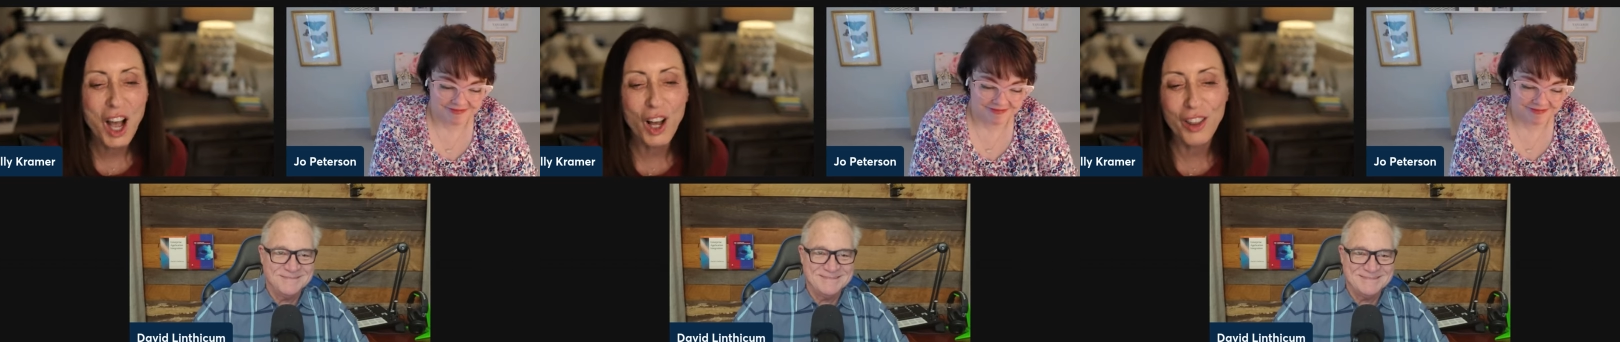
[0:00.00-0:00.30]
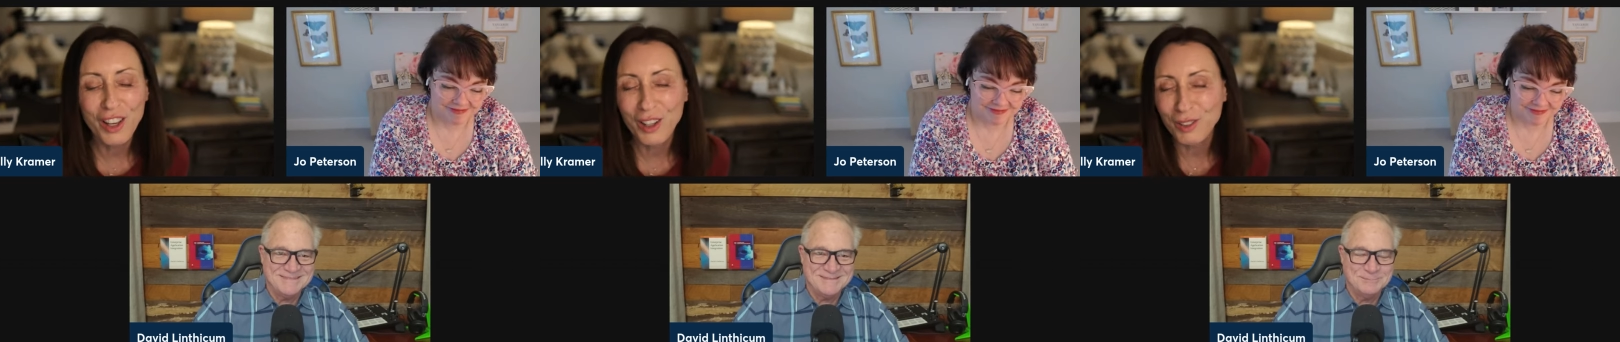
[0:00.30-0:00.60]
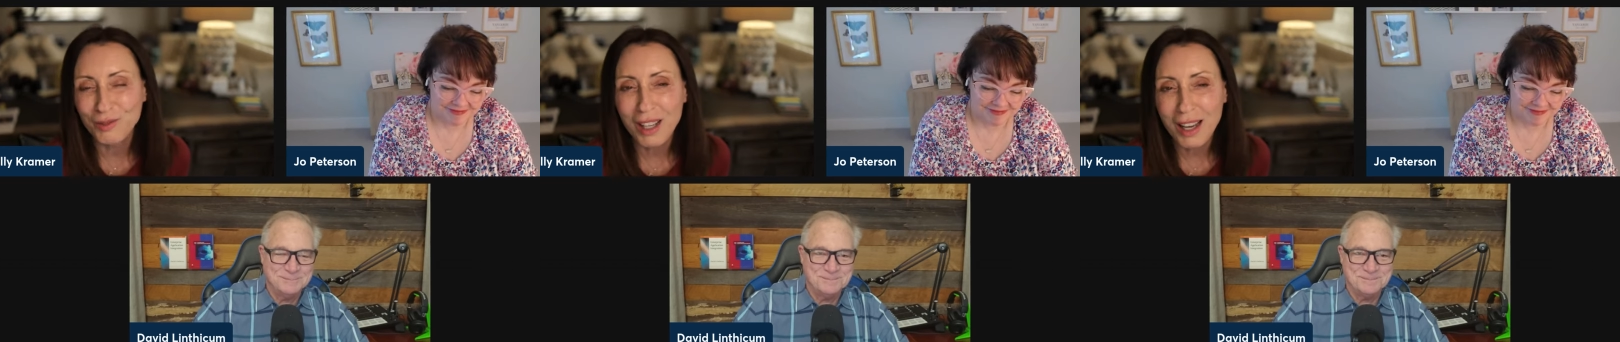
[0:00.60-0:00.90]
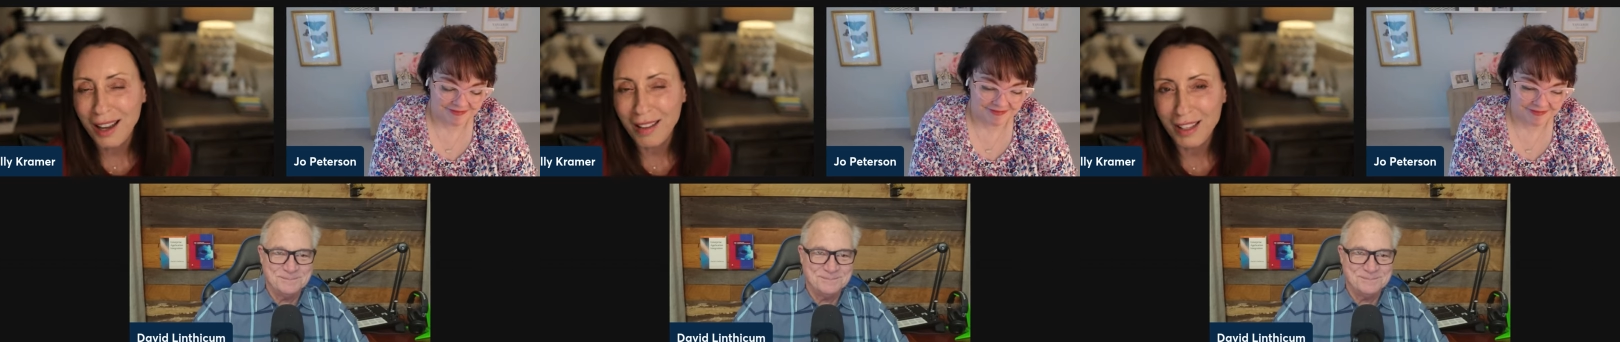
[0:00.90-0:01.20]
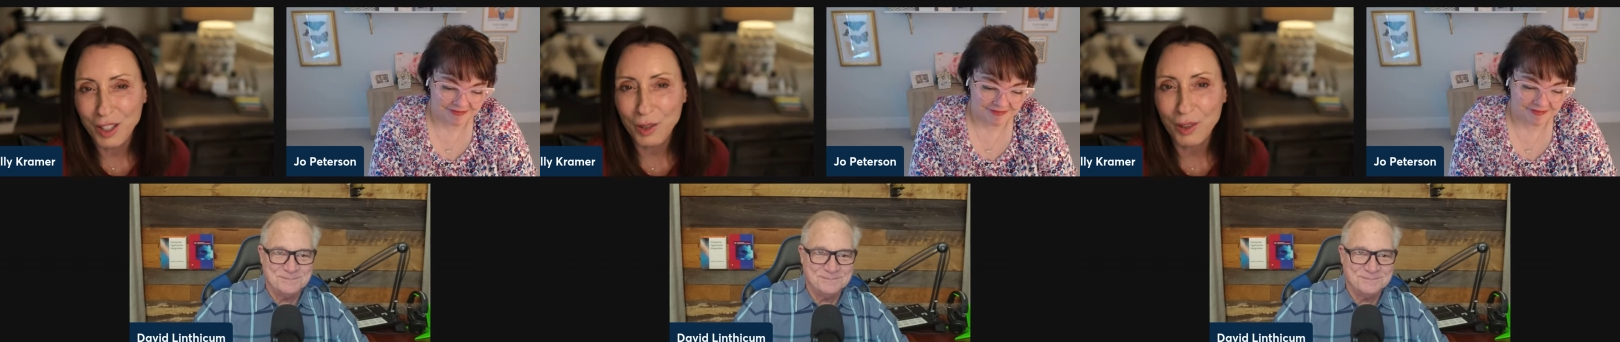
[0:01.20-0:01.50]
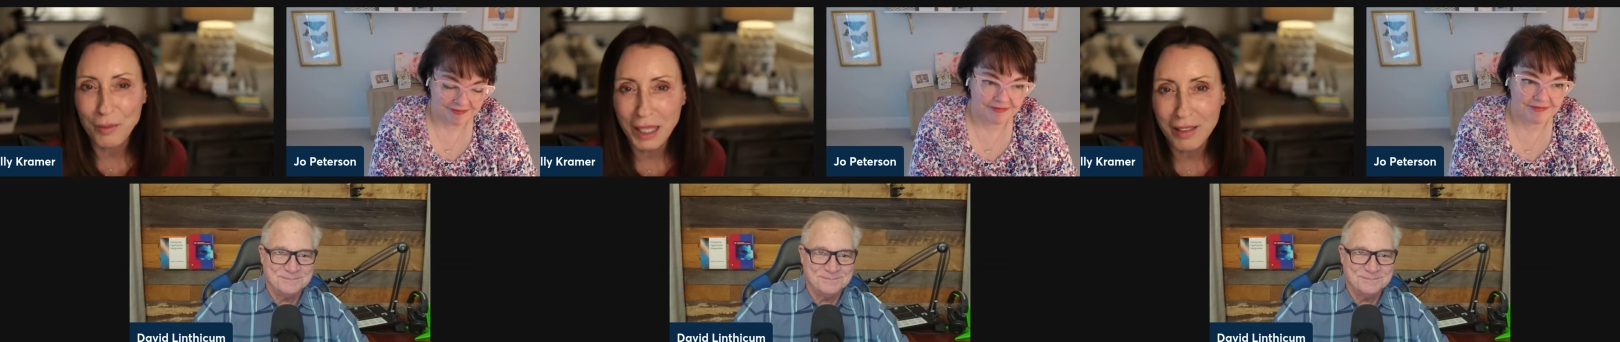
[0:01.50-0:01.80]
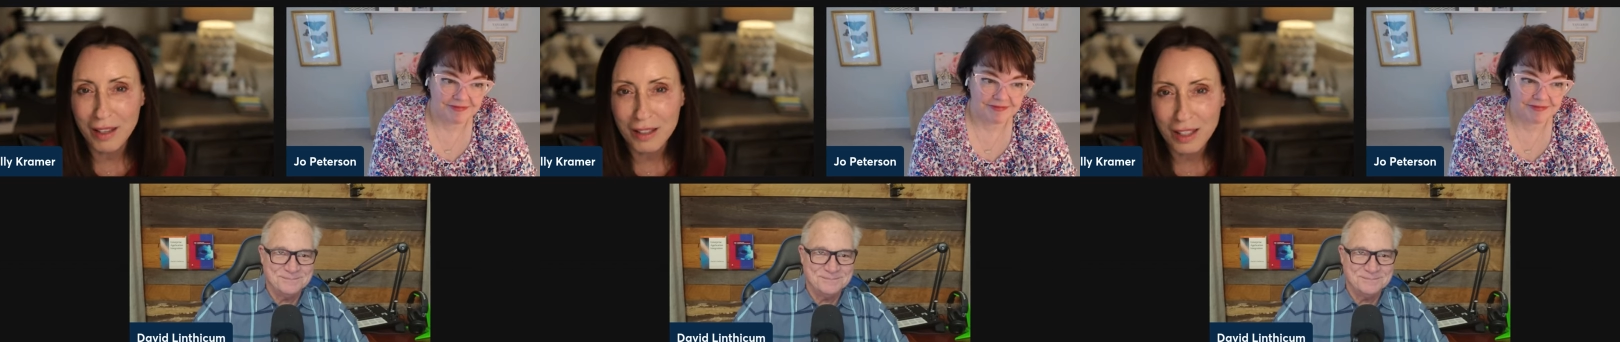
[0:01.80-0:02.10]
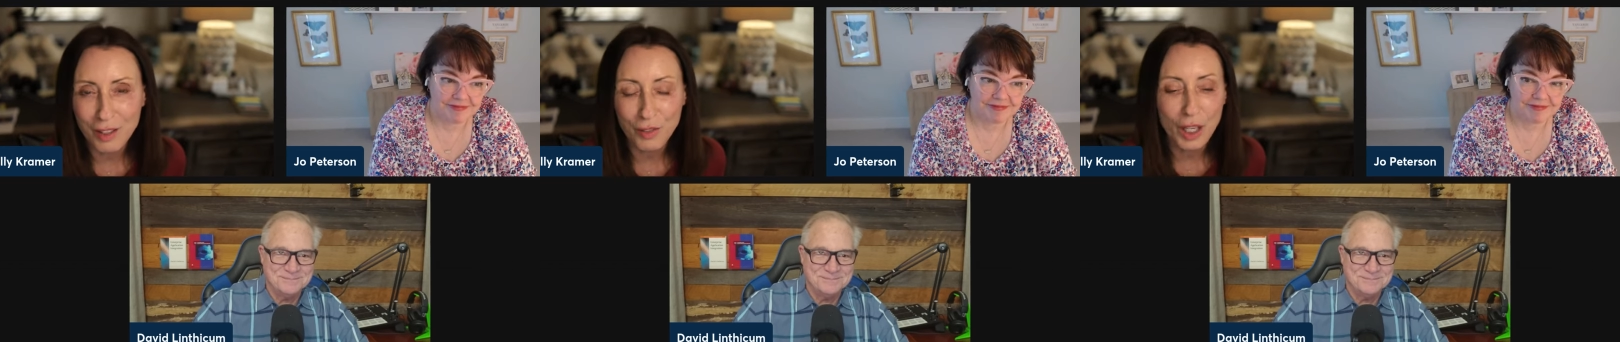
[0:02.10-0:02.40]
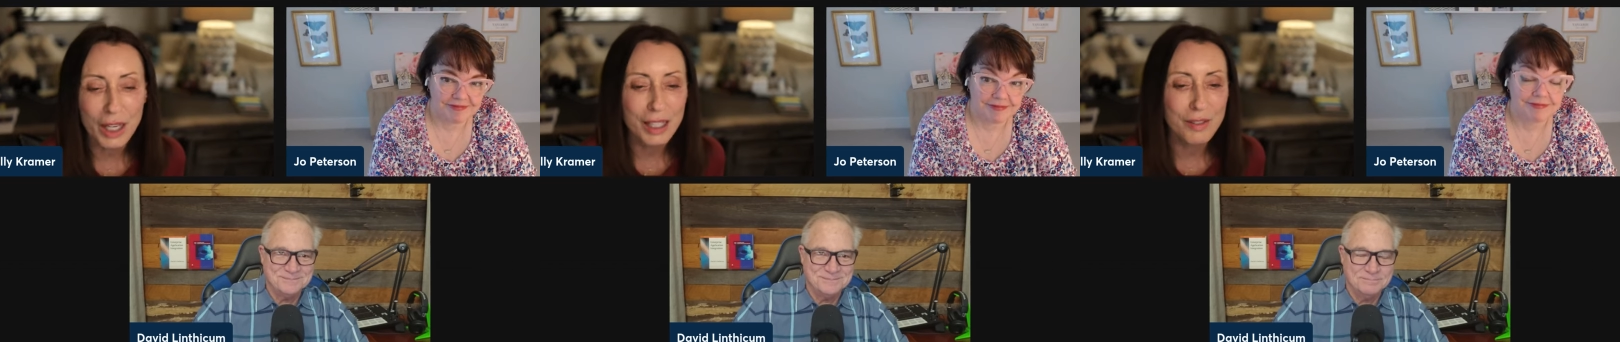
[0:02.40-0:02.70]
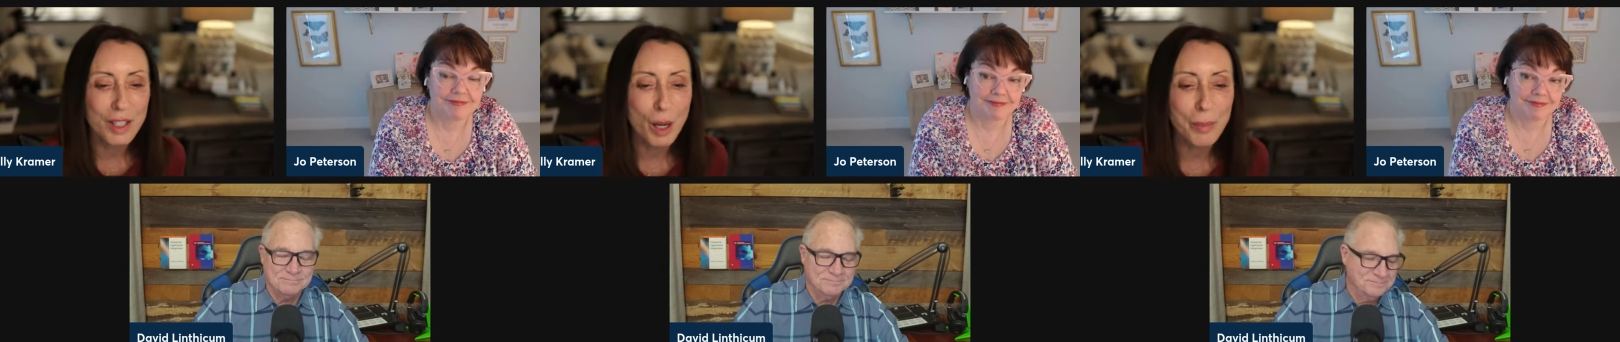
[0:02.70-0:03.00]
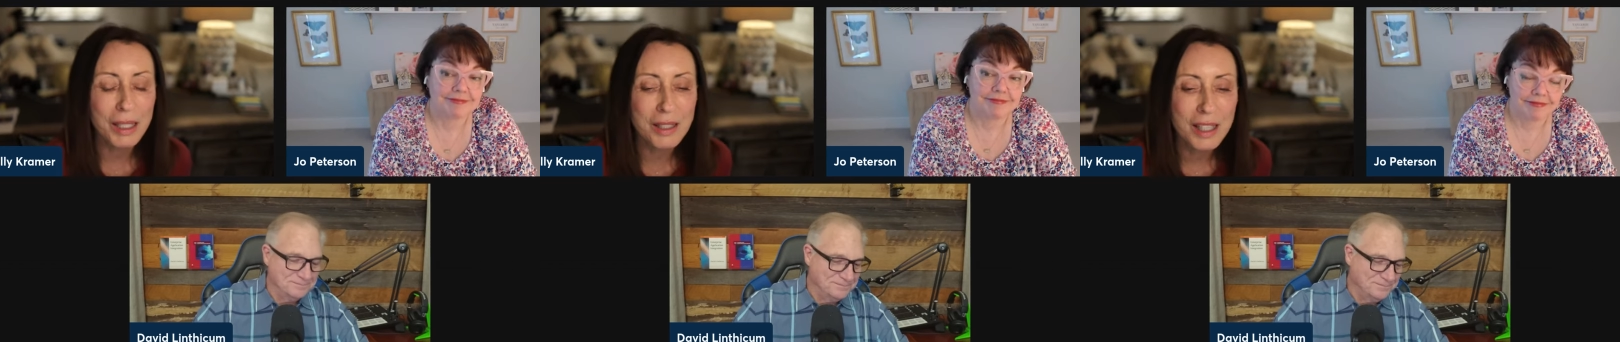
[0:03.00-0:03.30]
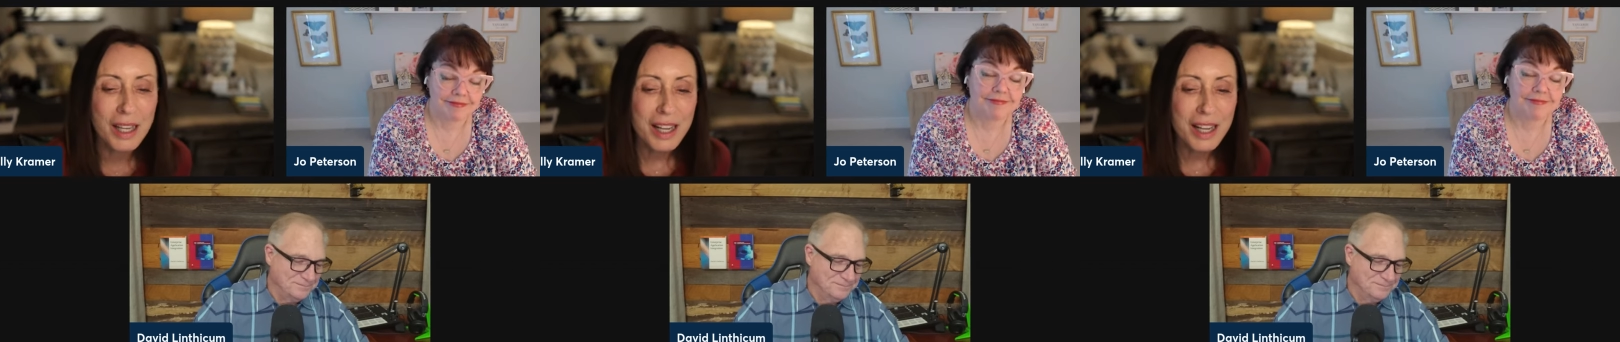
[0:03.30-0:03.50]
Speaker 1: Although I kind of think you have many thoughts on a variety of topics.